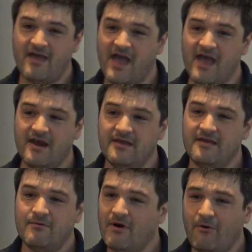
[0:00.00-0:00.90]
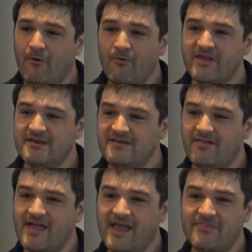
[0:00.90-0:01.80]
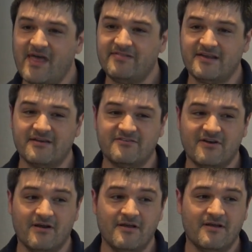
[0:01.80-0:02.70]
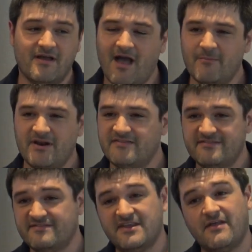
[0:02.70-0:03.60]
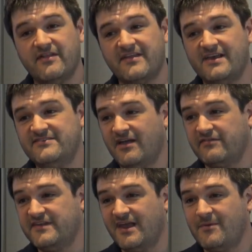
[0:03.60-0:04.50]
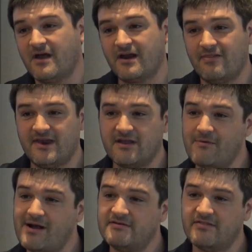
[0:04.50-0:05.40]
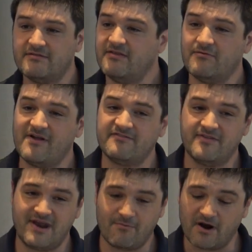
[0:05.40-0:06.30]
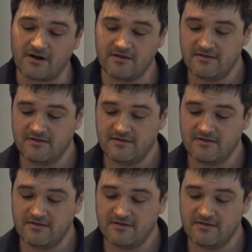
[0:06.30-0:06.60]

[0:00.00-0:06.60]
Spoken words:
and only until I get that signature, I'm going to sit on this HTLC. I'm not going to let it go out to the rest of the network.